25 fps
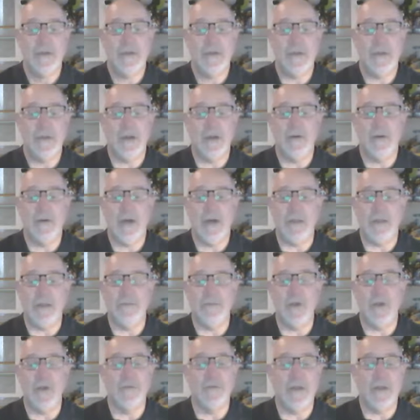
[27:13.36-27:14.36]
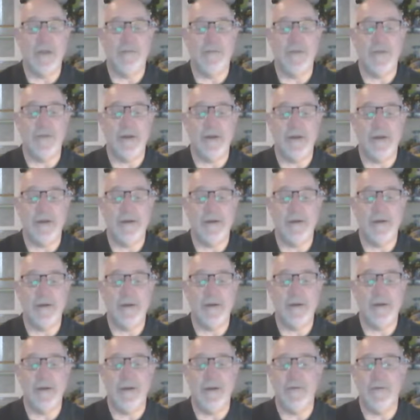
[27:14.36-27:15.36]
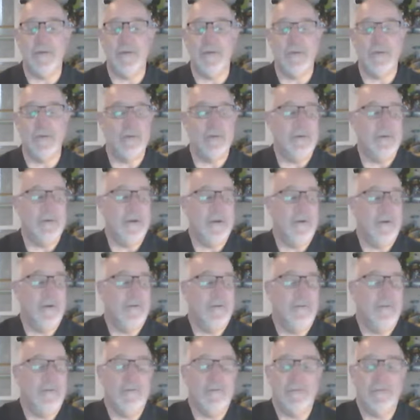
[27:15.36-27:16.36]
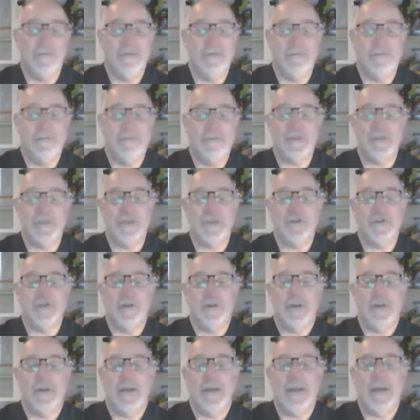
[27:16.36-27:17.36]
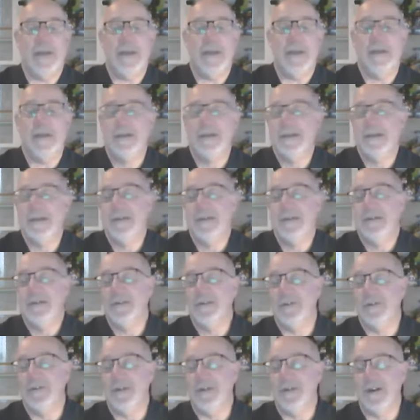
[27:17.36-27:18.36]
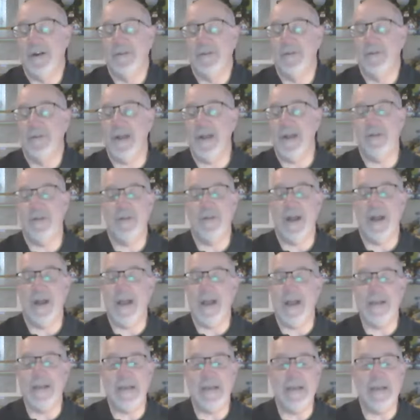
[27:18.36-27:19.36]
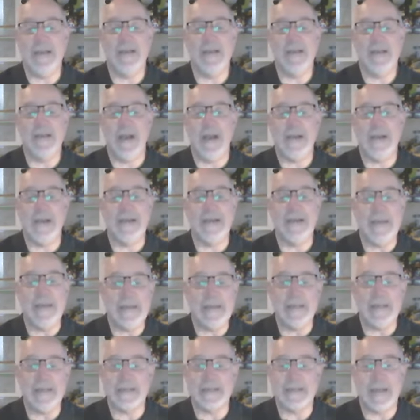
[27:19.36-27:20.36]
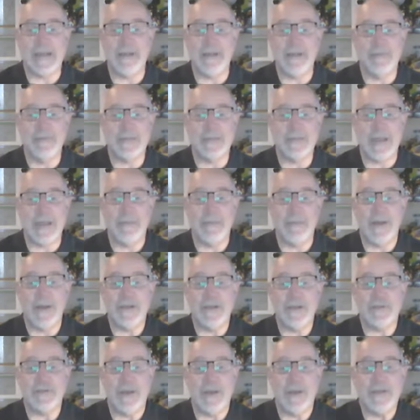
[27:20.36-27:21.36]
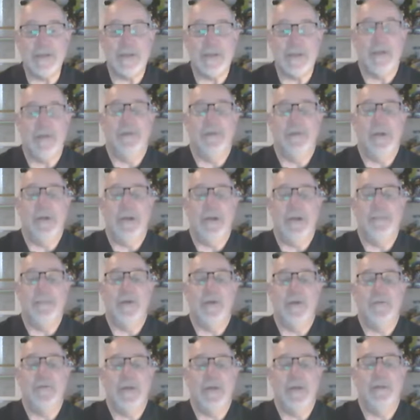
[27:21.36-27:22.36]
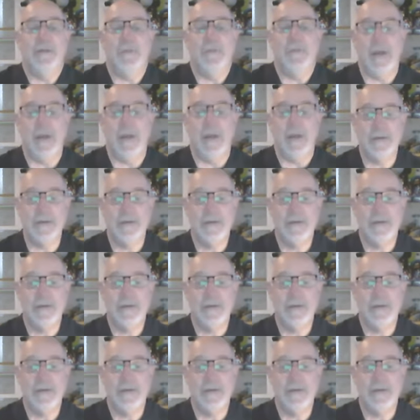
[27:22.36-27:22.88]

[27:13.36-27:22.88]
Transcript: You know, I'm no different, no no positionally or whatever. I need I need the same statement I just read to you, and I'm no different.